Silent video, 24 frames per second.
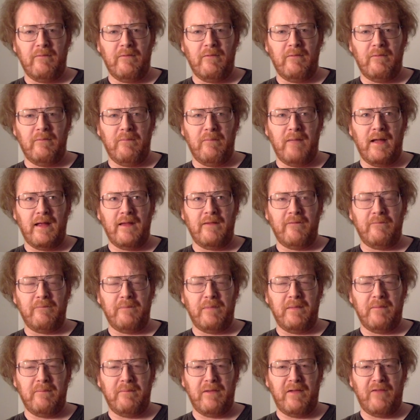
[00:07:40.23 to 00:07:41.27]
might
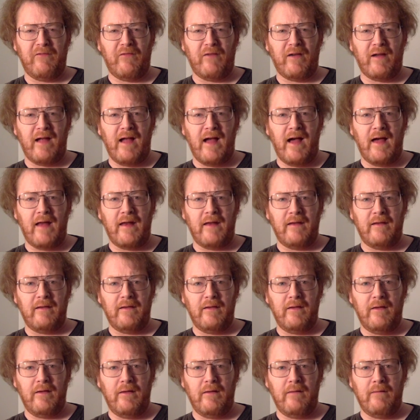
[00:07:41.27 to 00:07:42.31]
be forgotten.
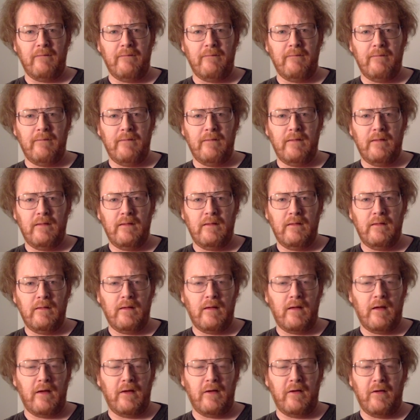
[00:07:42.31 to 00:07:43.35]
You know,
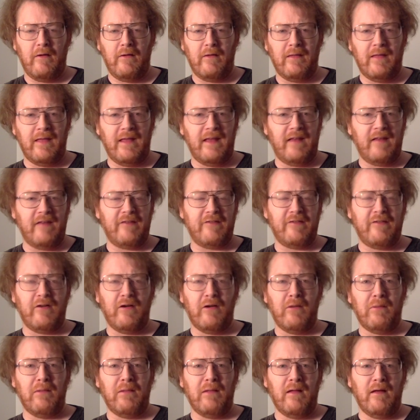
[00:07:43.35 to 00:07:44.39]
I don't know, Lady
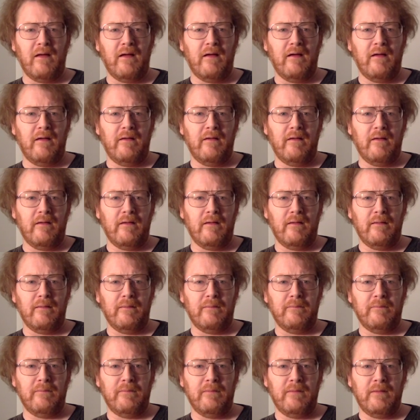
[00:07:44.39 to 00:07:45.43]
Snowblood.
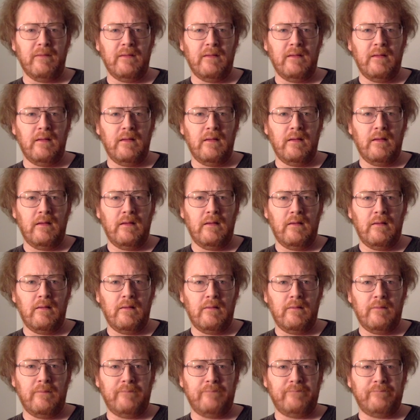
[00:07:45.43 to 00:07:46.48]

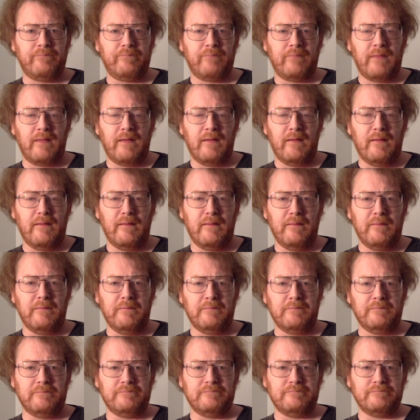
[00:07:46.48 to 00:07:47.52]
Uh, um,
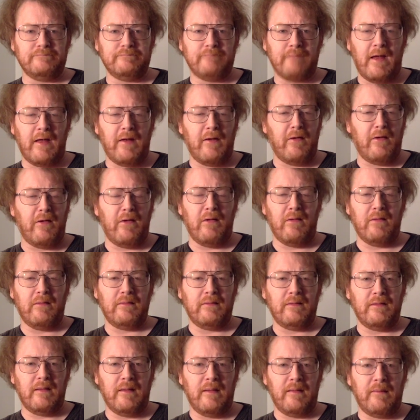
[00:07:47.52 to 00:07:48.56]
I don't know.
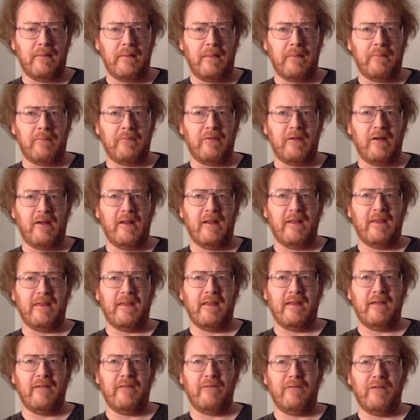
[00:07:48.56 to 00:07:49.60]
I, I'm trying to
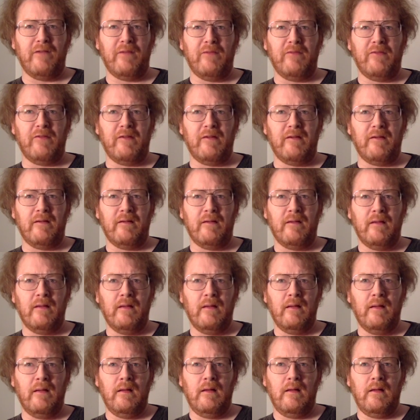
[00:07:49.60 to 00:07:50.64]
think of films that are
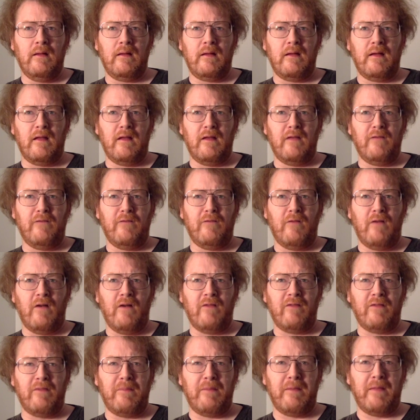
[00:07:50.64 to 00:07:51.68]
kind of
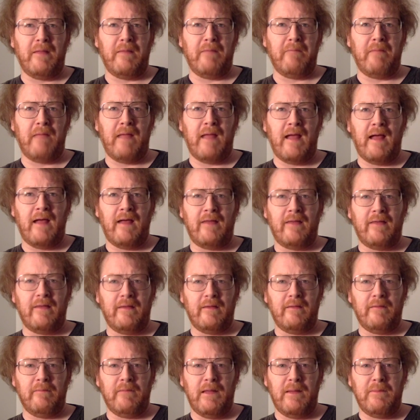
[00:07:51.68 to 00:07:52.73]
off the beaten path
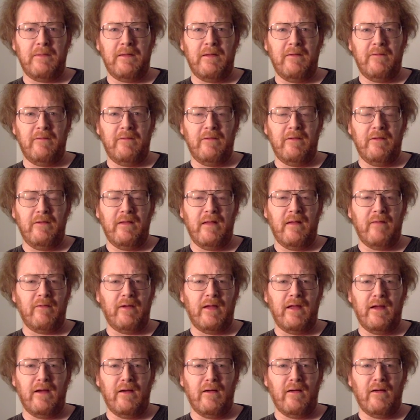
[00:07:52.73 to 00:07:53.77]
that maybe you never
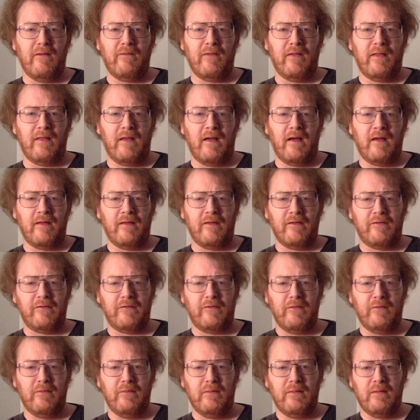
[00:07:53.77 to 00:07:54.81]
hear of unless
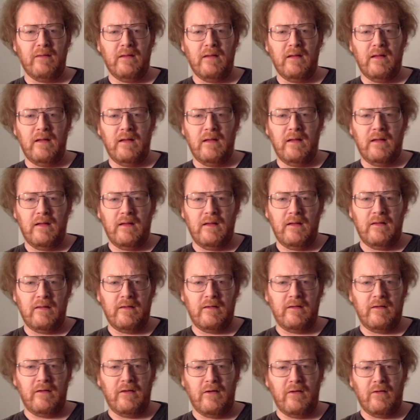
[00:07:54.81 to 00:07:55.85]
you,
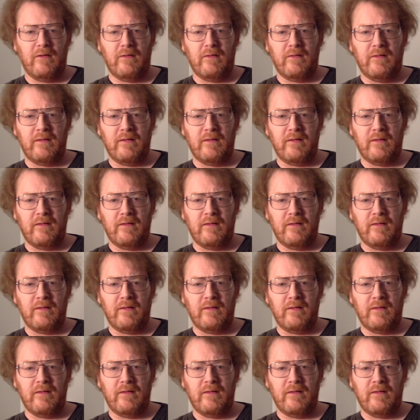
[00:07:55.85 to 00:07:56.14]
you know,